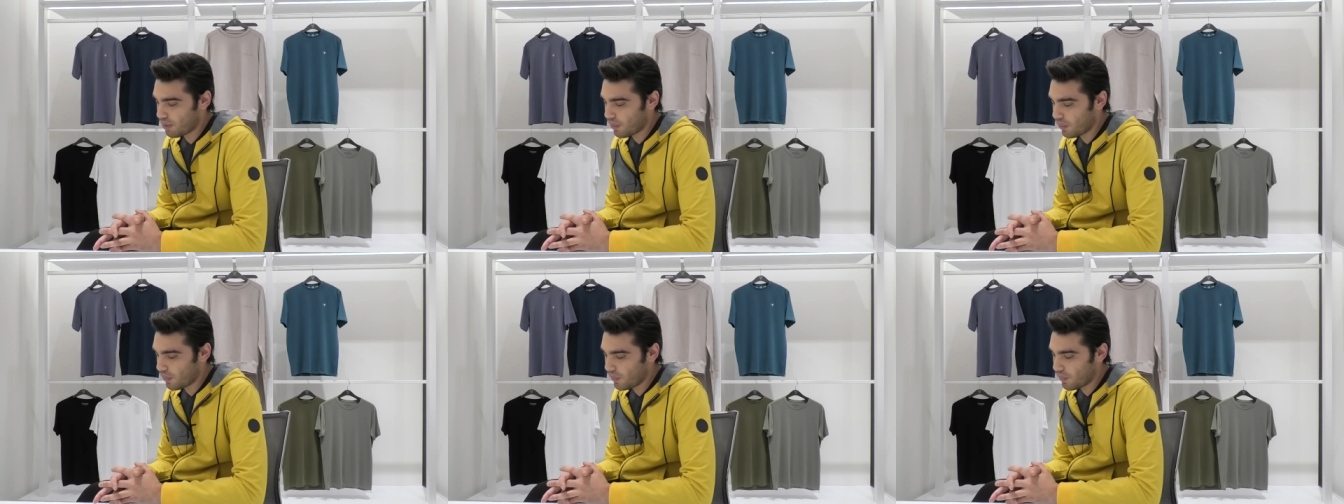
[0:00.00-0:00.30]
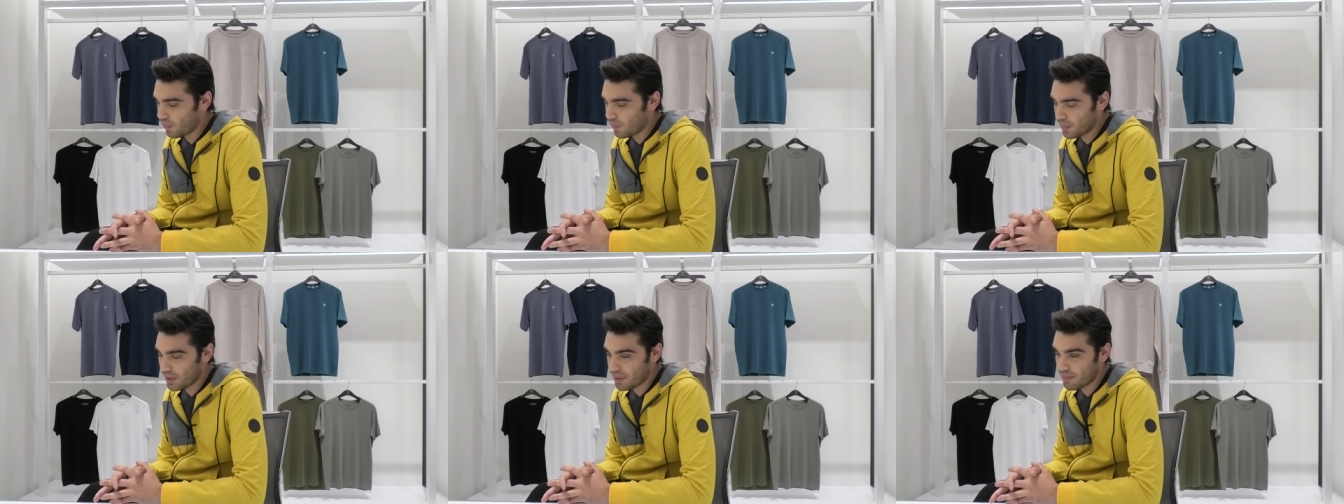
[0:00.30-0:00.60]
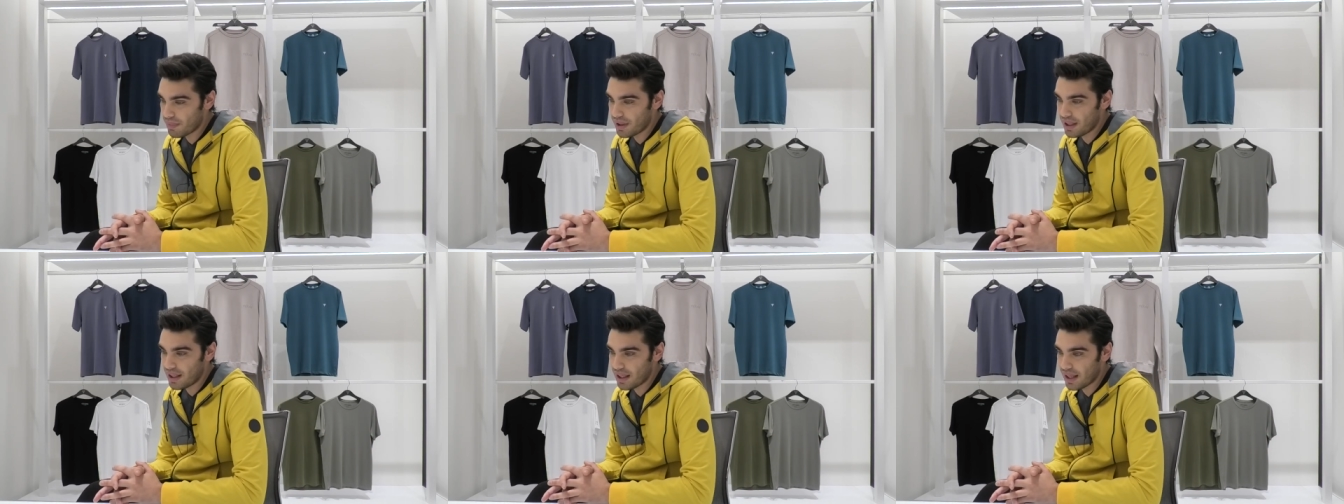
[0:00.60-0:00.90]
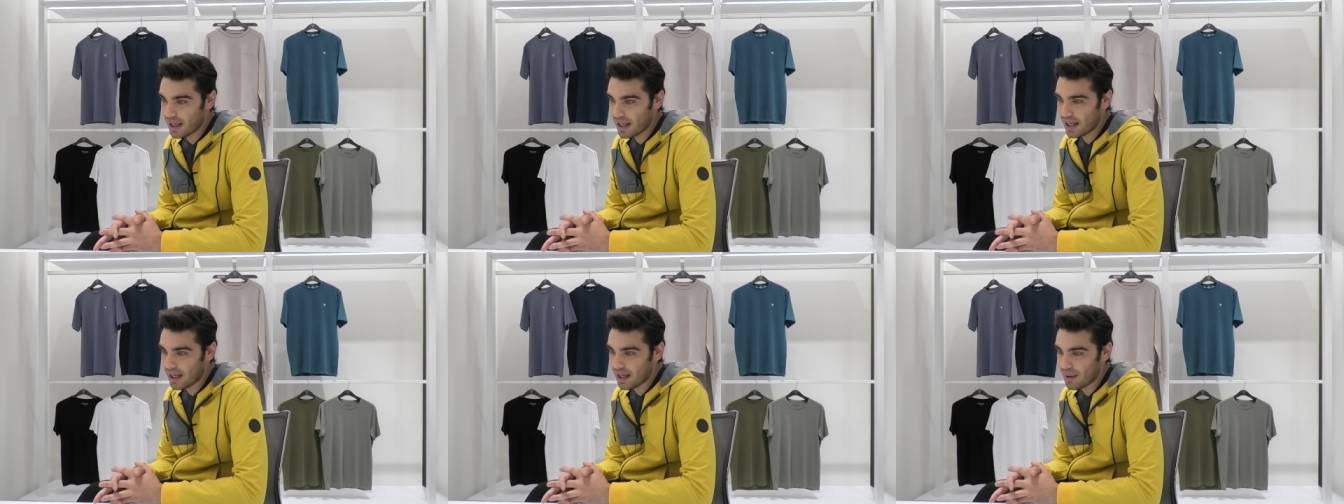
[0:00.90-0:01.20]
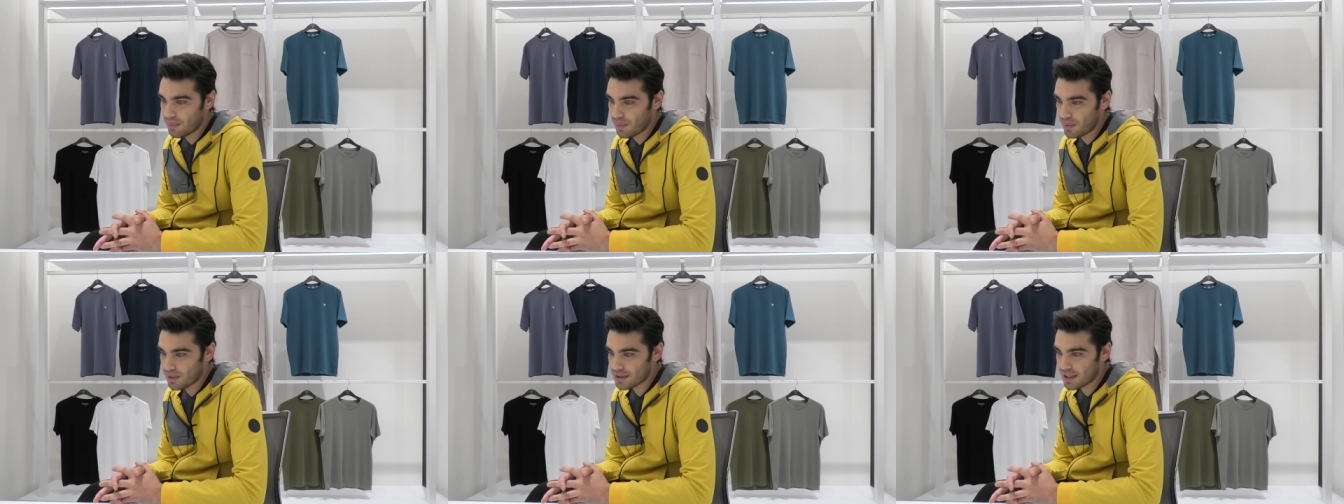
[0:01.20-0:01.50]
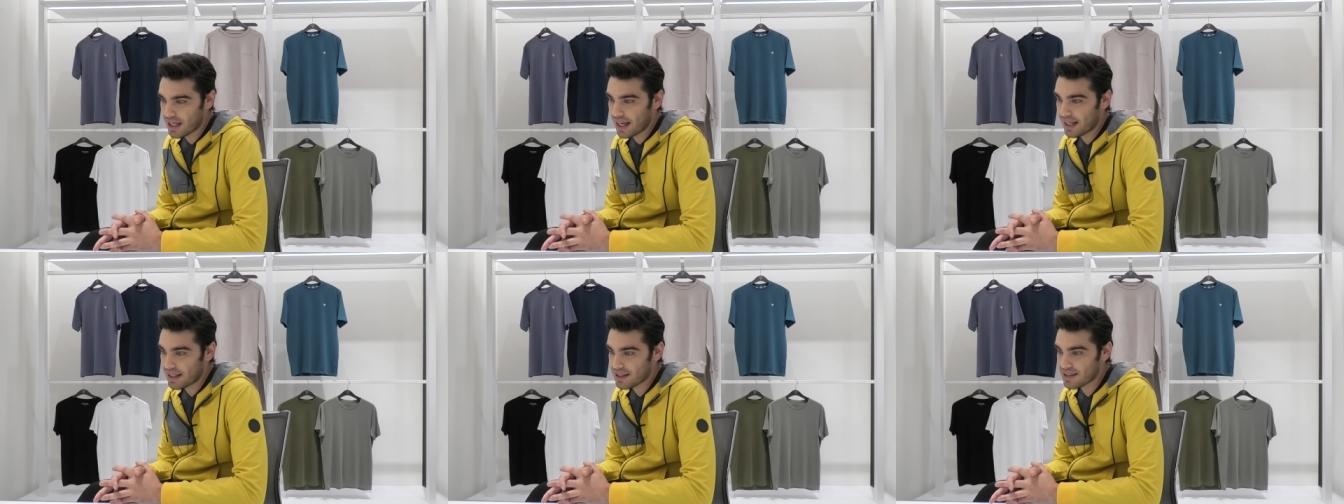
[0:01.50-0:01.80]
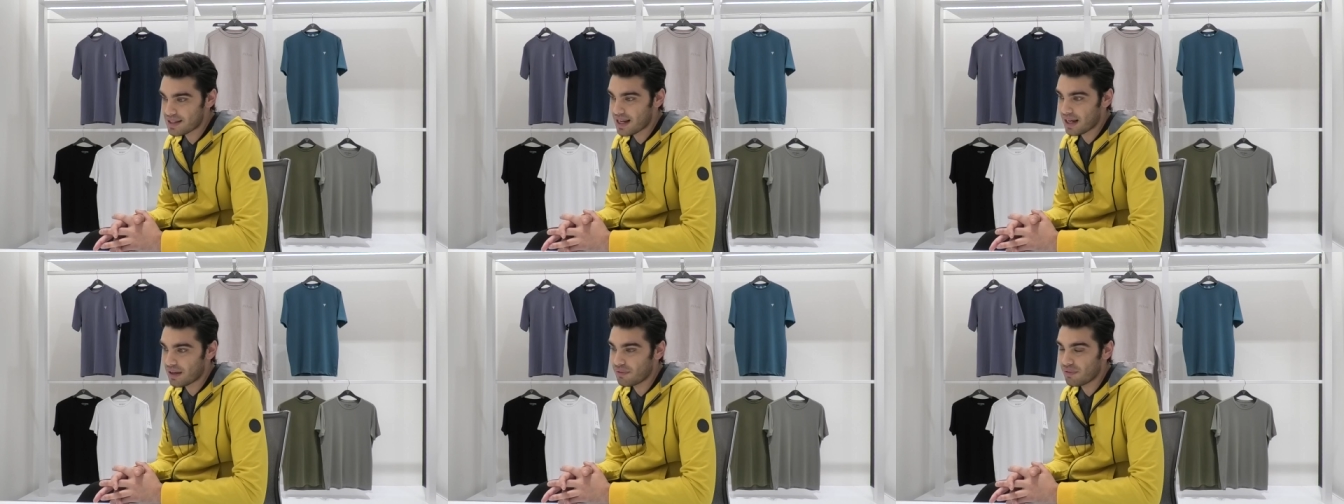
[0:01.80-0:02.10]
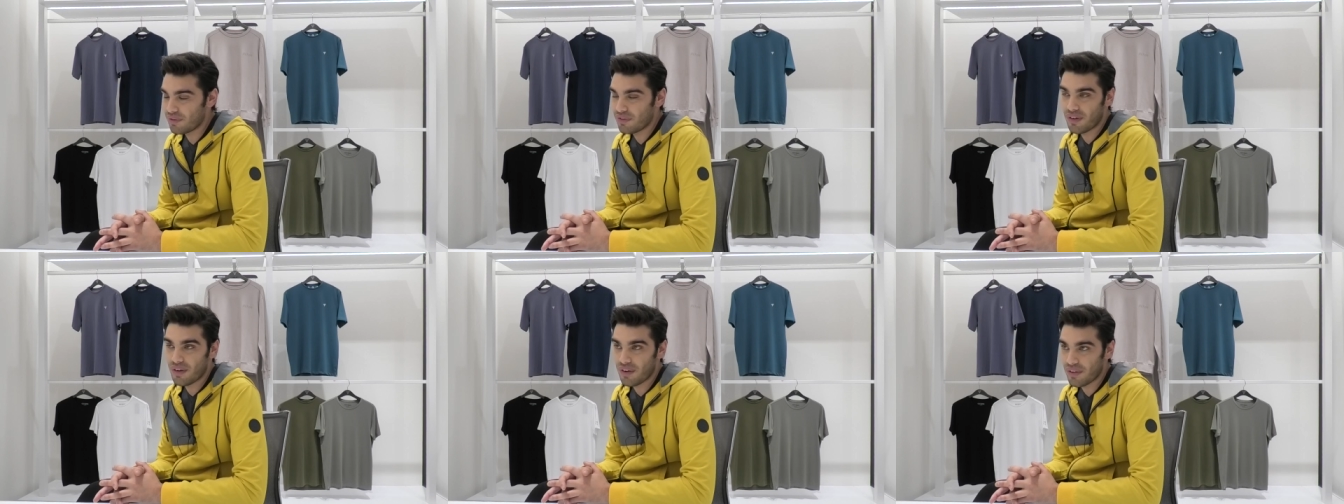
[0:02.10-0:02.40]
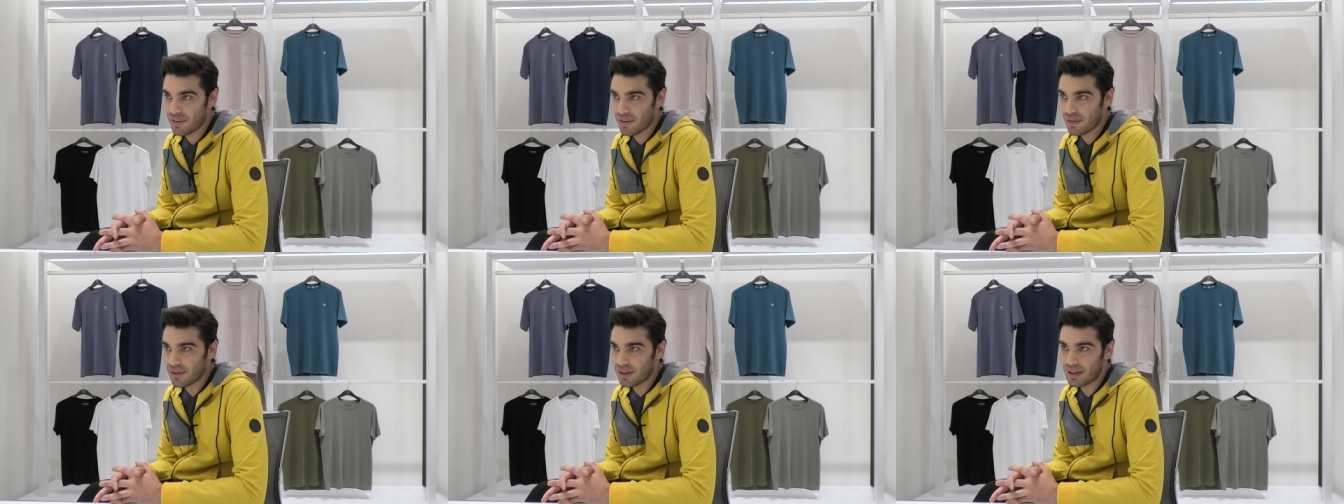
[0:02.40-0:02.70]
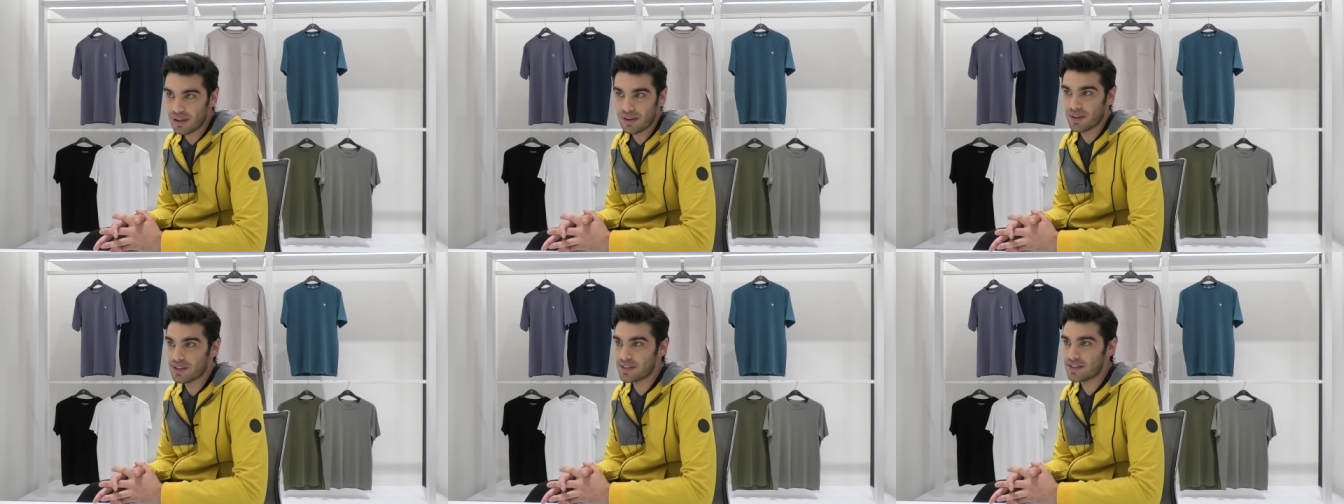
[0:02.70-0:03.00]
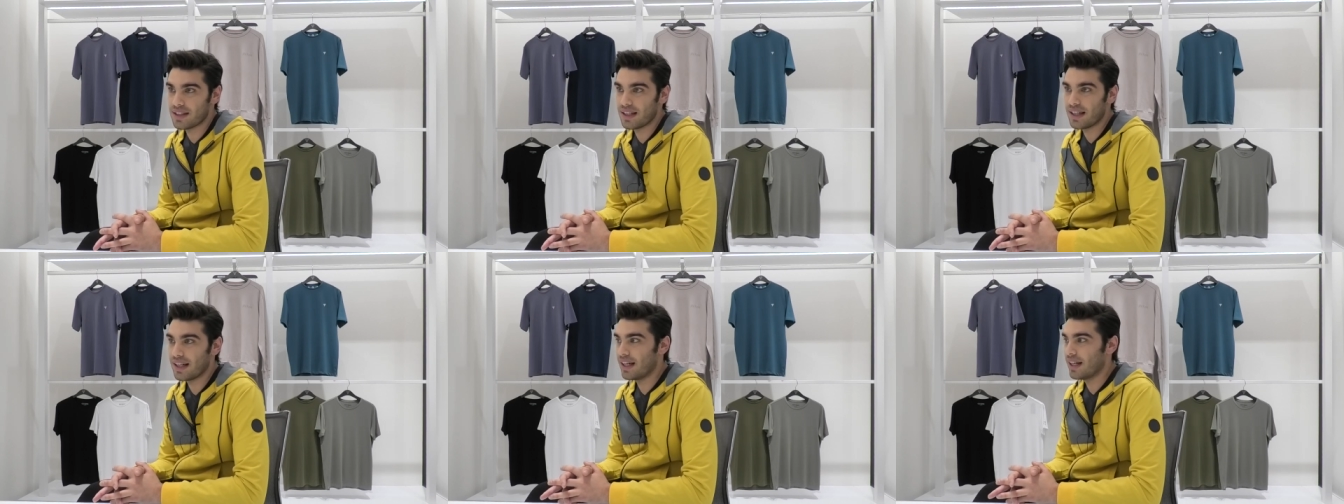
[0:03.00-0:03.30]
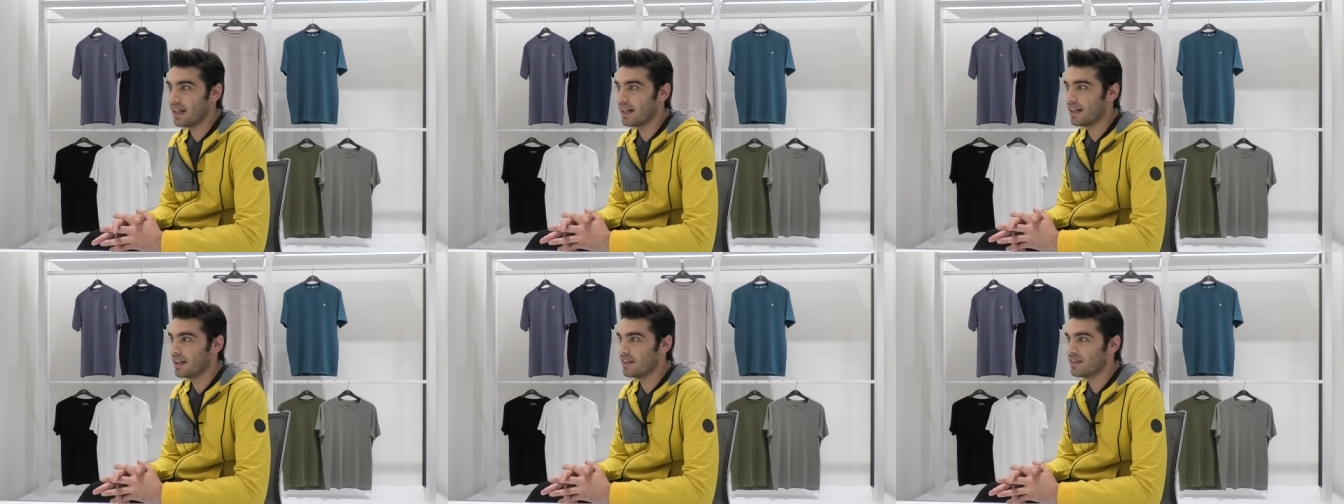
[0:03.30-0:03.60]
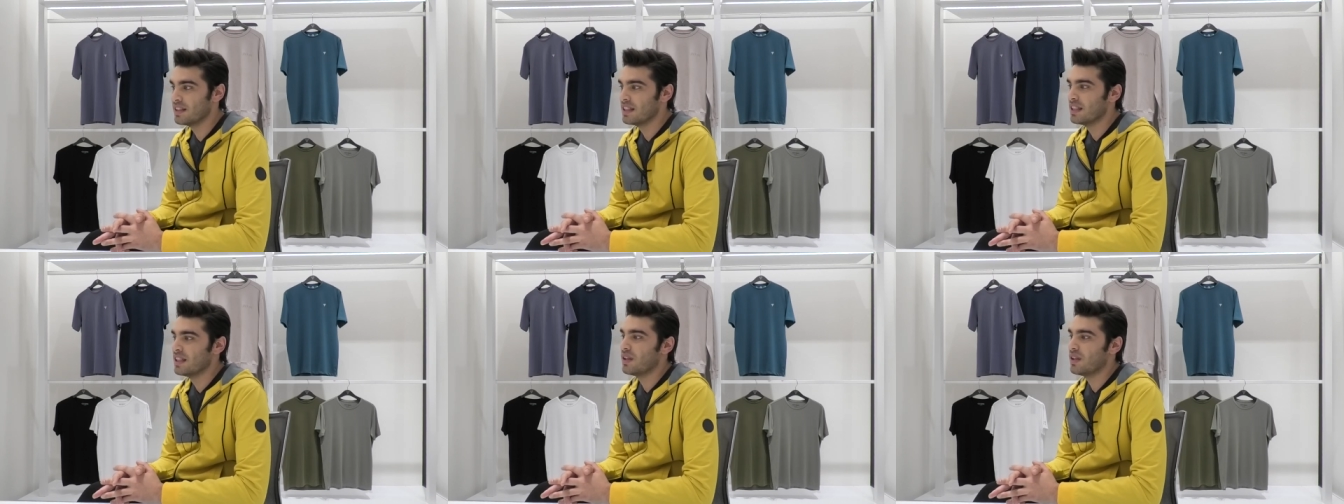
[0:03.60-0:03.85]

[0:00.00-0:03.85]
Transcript: Paul with me uh, was like a second father because uh, uh,